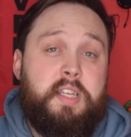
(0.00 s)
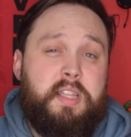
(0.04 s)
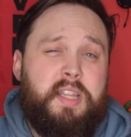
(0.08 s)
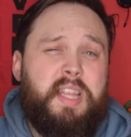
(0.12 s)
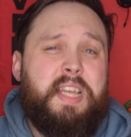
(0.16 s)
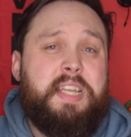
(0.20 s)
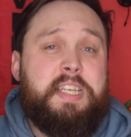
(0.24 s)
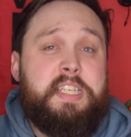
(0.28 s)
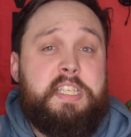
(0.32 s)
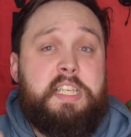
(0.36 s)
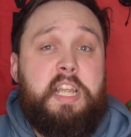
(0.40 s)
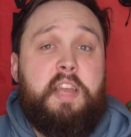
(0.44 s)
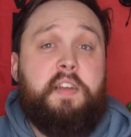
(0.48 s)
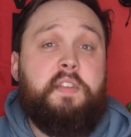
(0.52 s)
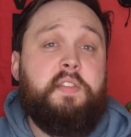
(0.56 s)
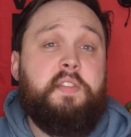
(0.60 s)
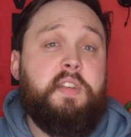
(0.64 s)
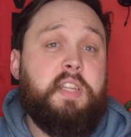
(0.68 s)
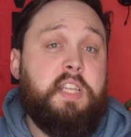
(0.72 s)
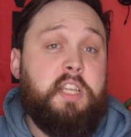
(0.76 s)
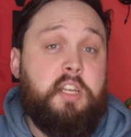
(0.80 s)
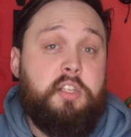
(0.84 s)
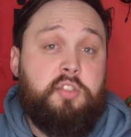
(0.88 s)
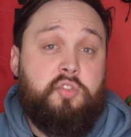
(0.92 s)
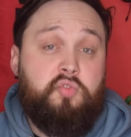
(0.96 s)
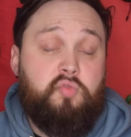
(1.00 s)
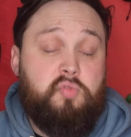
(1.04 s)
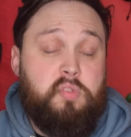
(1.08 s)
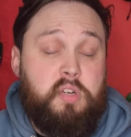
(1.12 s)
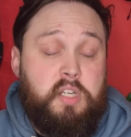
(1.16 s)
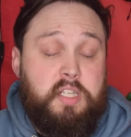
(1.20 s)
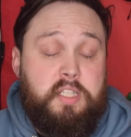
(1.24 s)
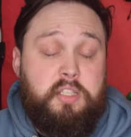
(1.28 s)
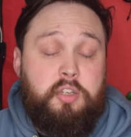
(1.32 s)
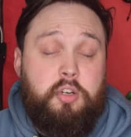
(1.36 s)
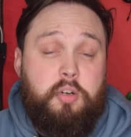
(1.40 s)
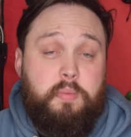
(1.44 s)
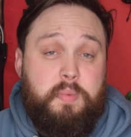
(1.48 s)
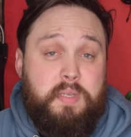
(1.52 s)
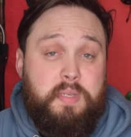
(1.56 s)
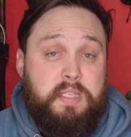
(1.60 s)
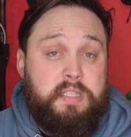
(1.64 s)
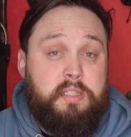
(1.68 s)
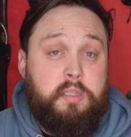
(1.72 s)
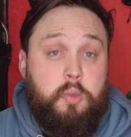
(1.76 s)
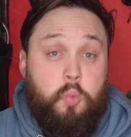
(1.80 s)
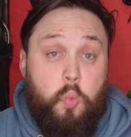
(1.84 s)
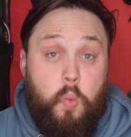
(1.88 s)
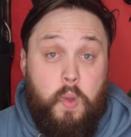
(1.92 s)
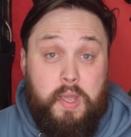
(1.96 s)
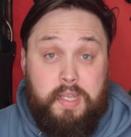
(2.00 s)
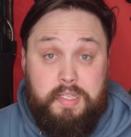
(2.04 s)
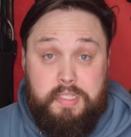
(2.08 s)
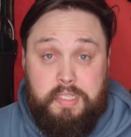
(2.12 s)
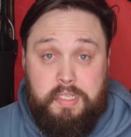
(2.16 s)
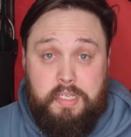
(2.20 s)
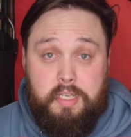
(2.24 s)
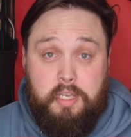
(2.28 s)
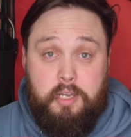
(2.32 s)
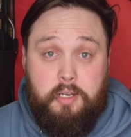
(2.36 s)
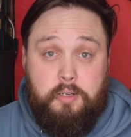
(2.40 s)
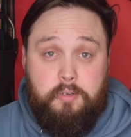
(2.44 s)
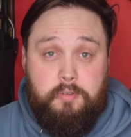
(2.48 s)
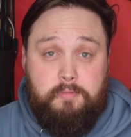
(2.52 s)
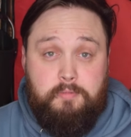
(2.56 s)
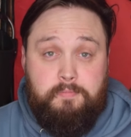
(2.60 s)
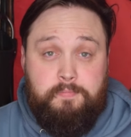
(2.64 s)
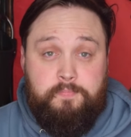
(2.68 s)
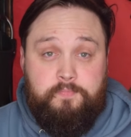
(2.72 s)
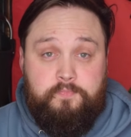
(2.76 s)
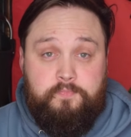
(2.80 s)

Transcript: then definitely a dry top is the way to go.